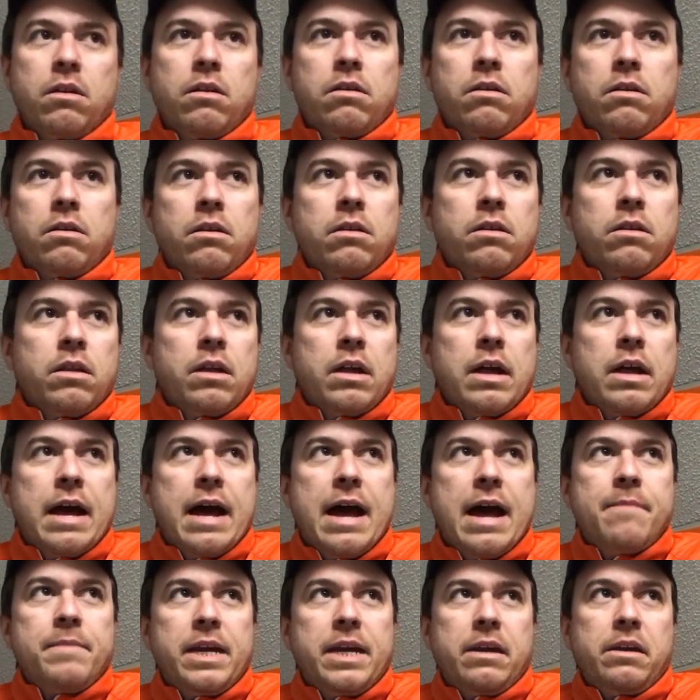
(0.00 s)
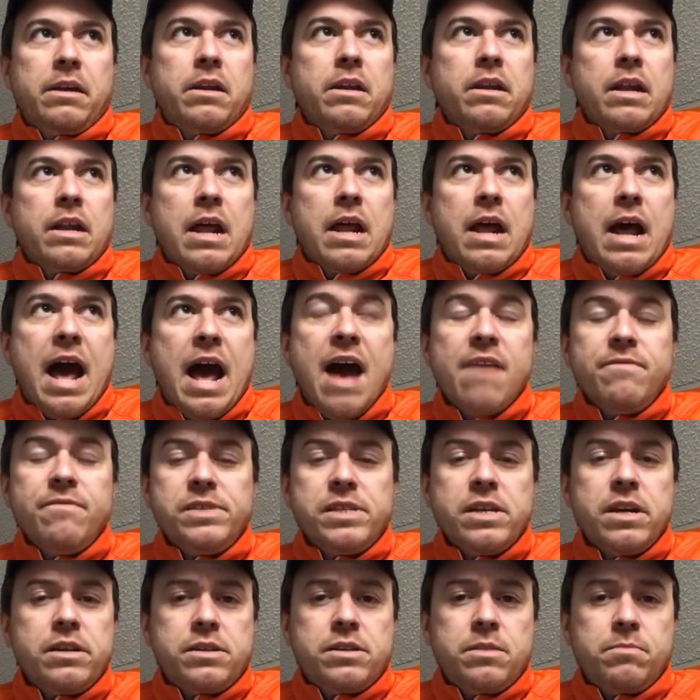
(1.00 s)
I mean, I've seen some
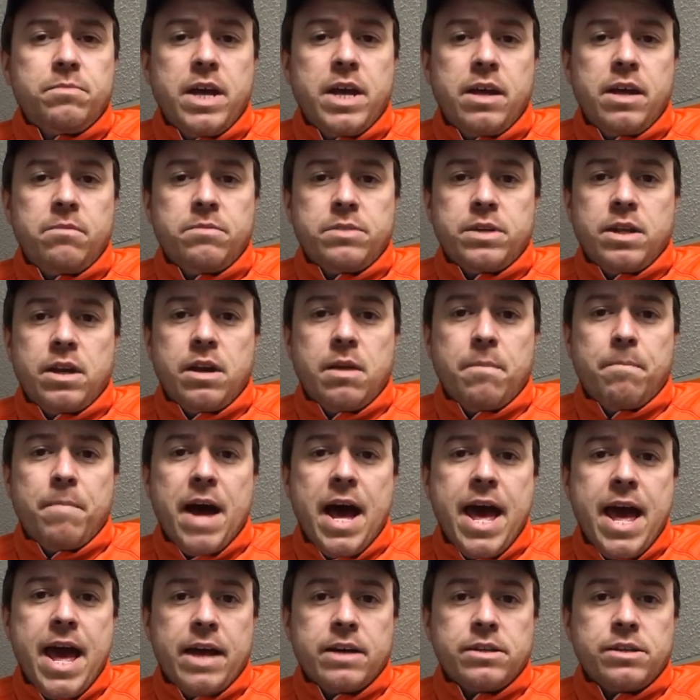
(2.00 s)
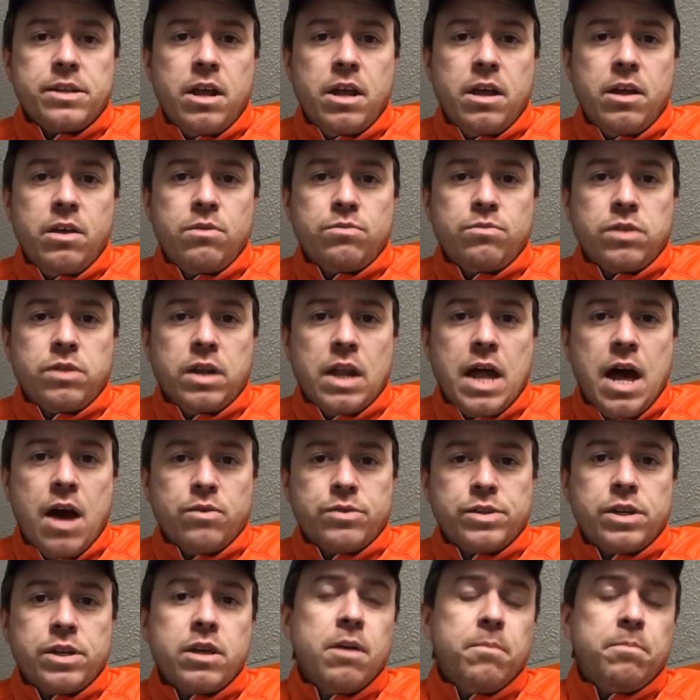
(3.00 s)
teams in the past who's lost a couple of
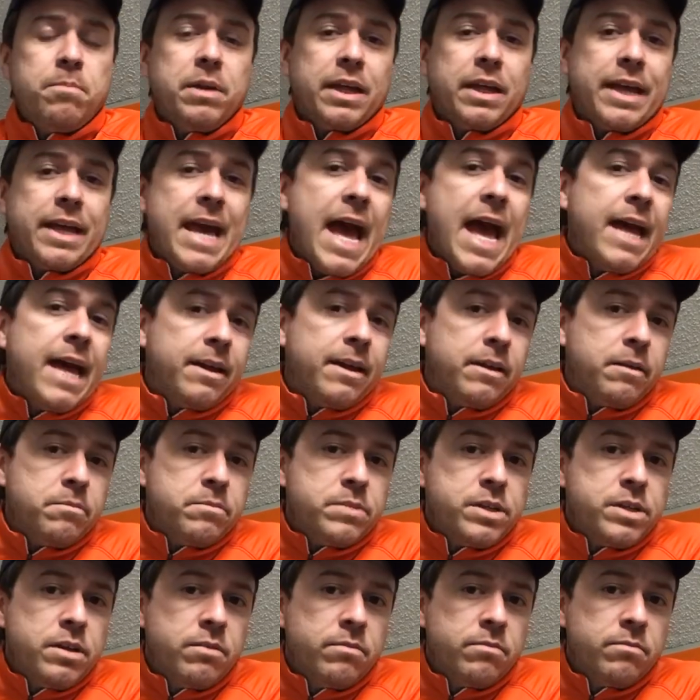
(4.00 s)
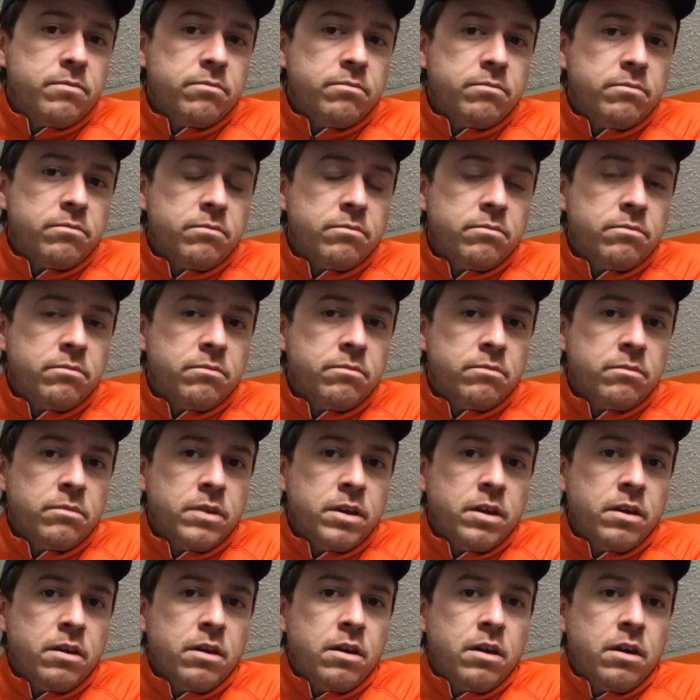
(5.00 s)
games
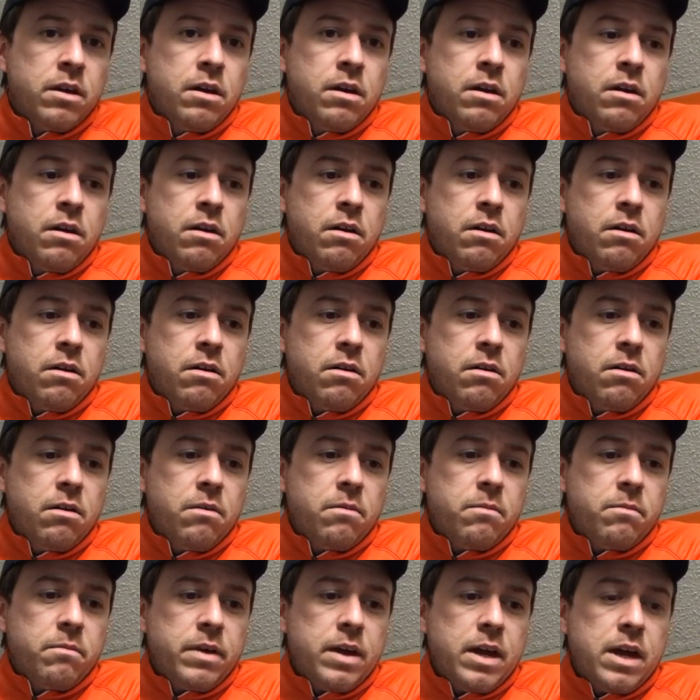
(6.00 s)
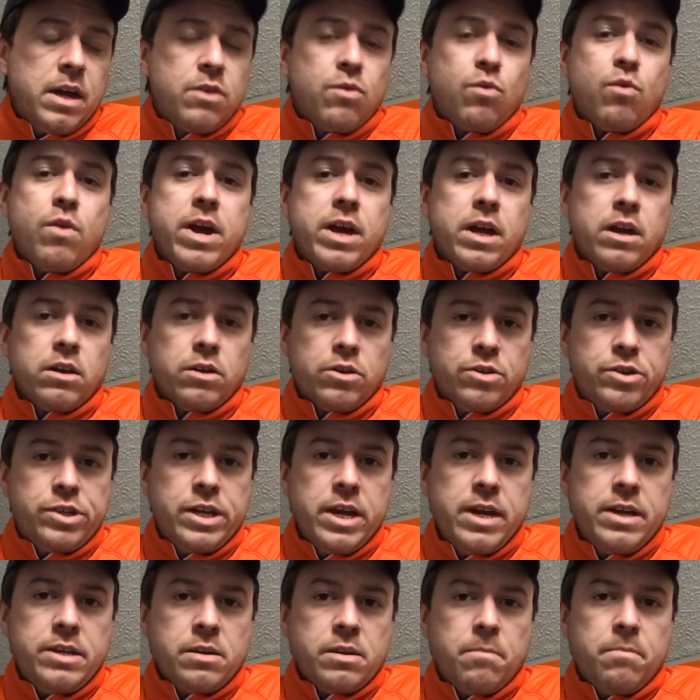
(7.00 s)
in the regular season, but
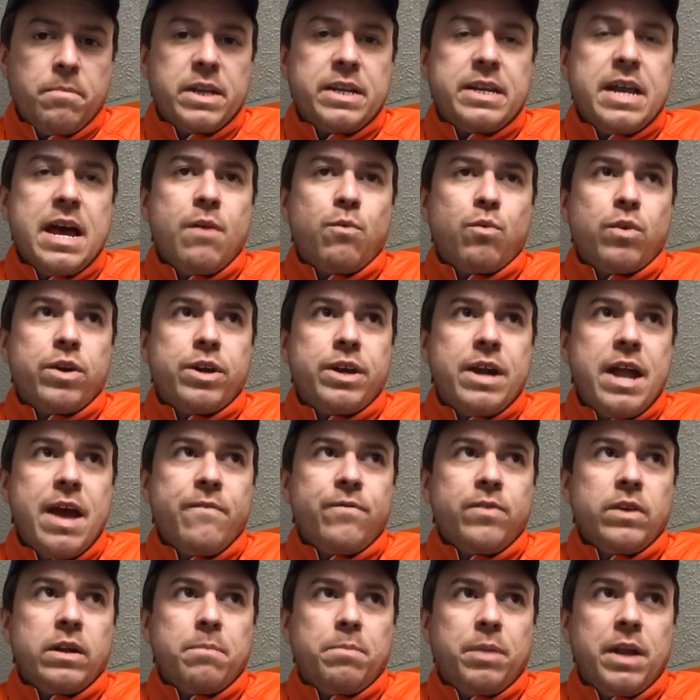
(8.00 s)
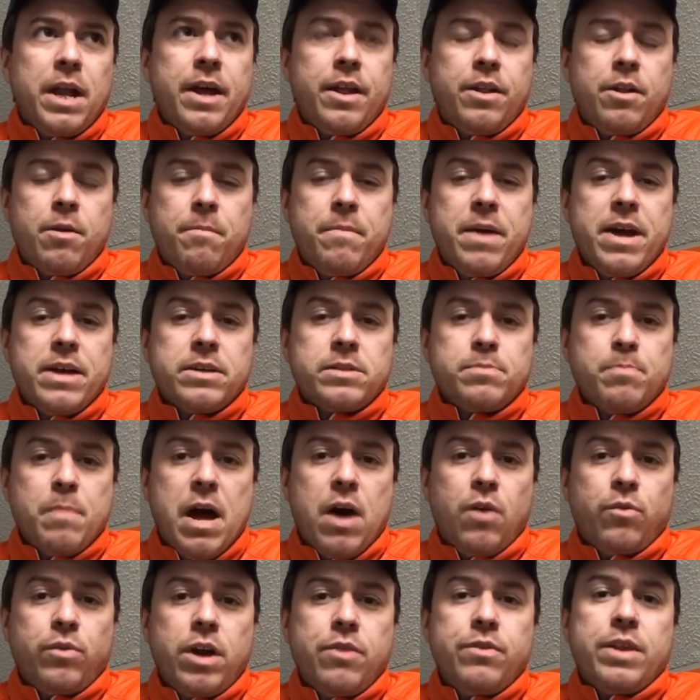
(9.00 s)
they were definitely playing their best ball near the
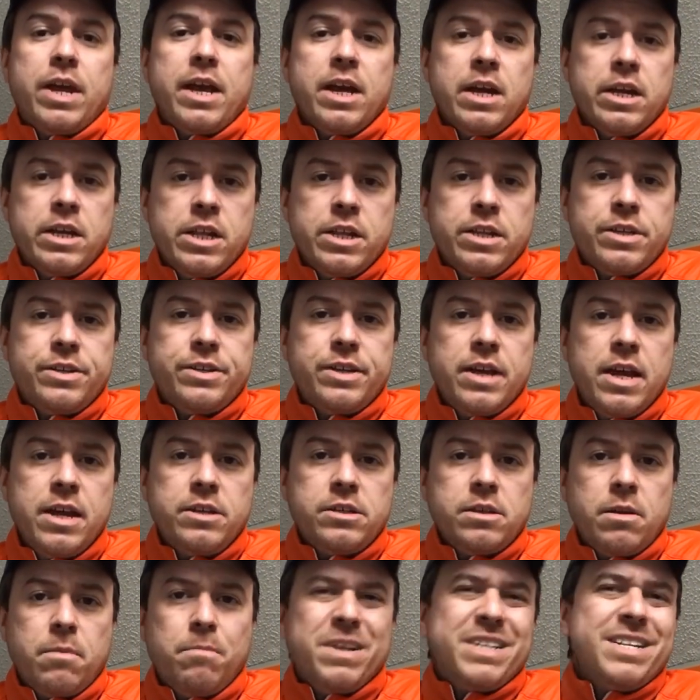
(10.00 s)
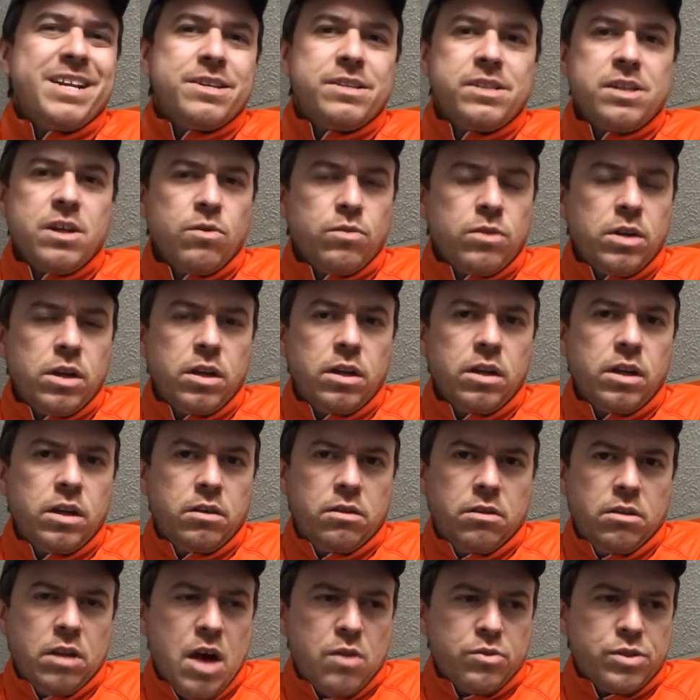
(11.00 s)
end of the season, but they still lost 2
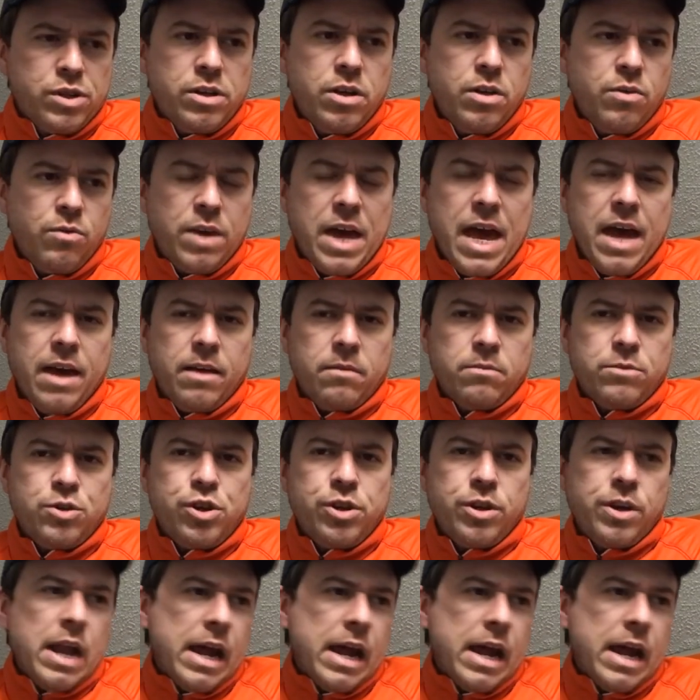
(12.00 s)
games. Should they go